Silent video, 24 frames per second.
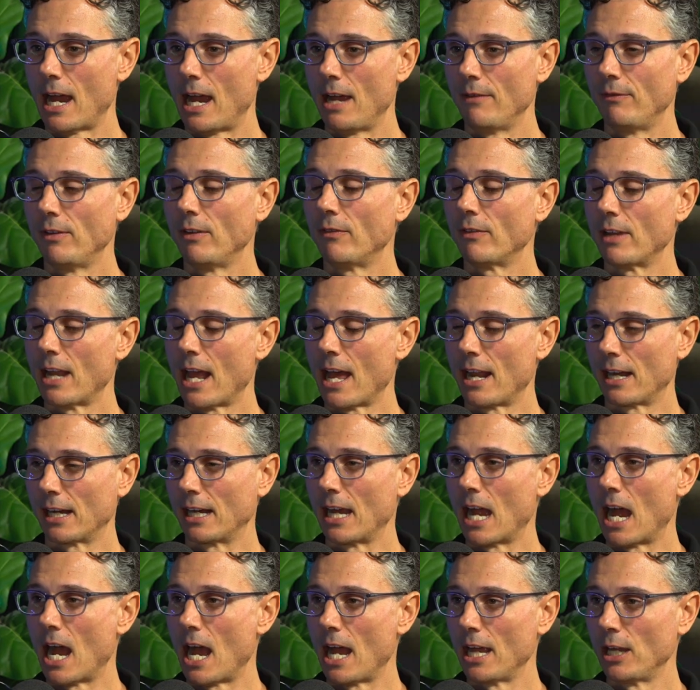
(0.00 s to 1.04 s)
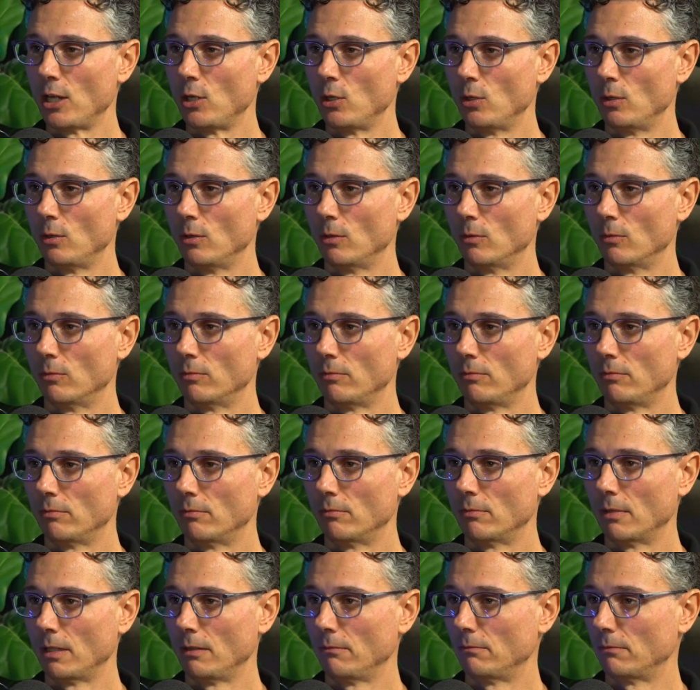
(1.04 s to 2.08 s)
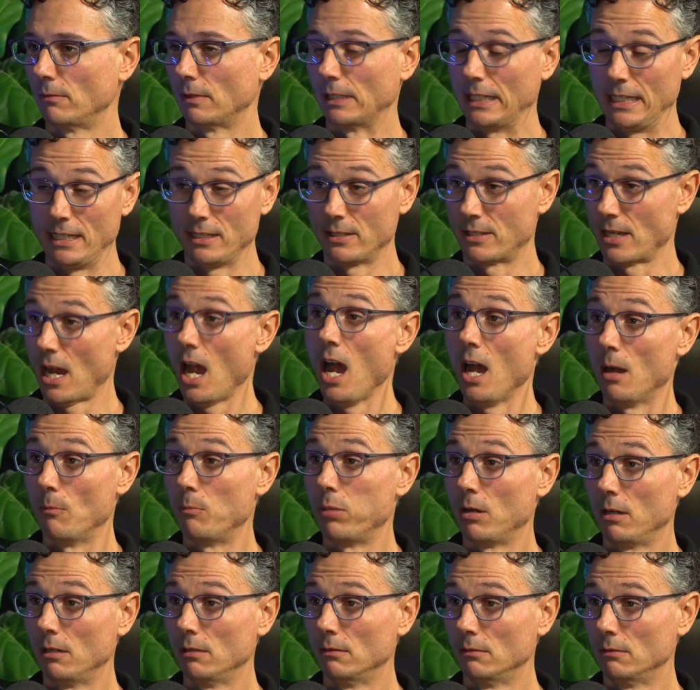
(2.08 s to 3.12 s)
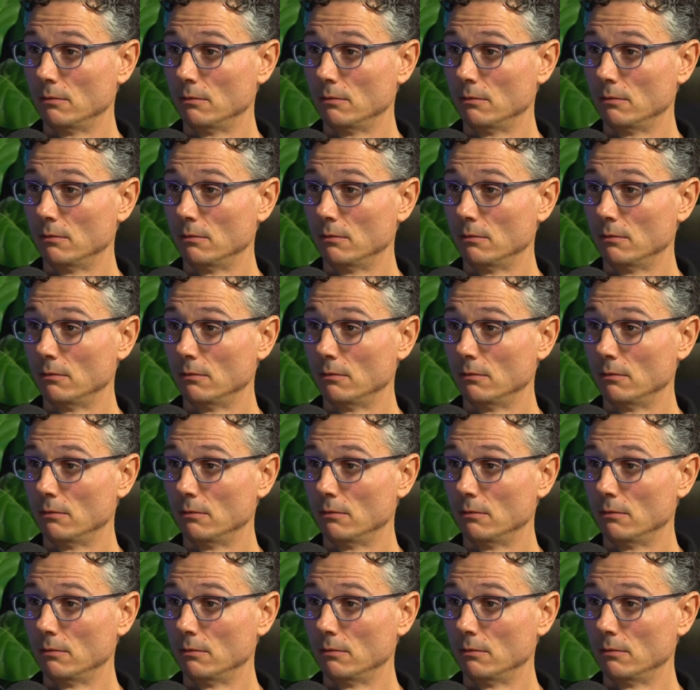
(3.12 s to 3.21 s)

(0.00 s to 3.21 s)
I've even had a guy who leans up.